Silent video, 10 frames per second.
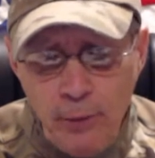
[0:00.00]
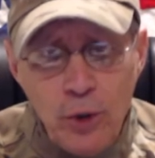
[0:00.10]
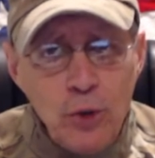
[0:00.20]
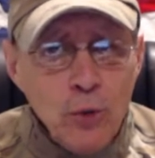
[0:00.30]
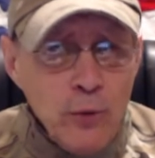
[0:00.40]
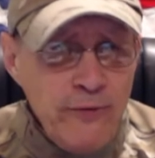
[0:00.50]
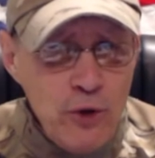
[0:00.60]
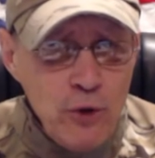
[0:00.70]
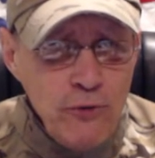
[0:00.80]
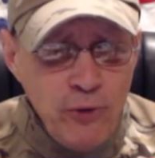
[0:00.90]
I'm going to do a
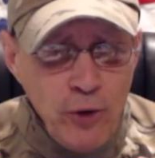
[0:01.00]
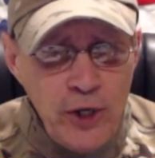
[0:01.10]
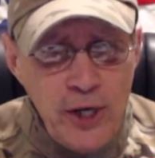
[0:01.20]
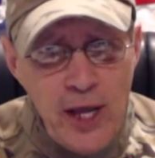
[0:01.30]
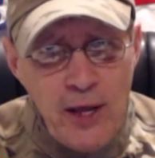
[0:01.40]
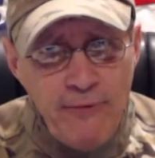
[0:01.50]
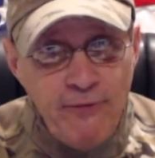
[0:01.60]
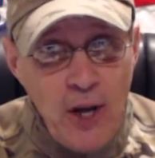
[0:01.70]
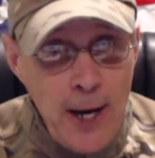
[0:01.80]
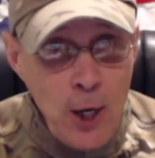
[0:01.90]
review for you today,
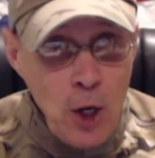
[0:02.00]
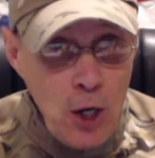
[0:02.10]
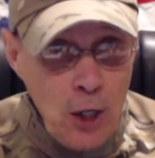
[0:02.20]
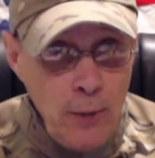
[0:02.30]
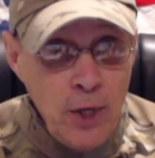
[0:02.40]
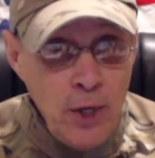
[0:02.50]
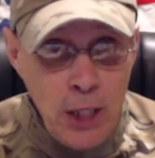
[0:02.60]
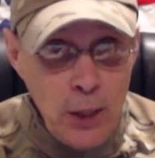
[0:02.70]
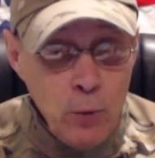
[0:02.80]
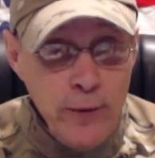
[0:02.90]
a firearm
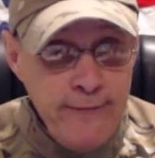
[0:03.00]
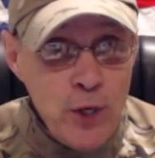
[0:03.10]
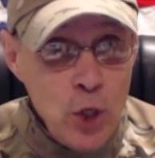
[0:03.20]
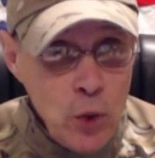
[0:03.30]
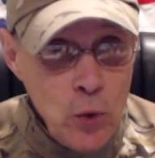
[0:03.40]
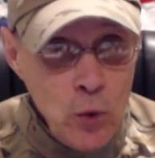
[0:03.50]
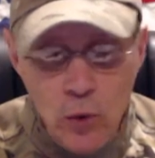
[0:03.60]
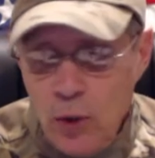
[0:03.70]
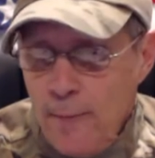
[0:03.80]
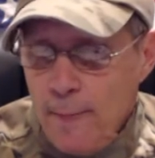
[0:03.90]
gun
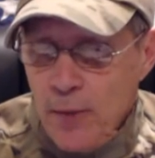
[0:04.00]
review.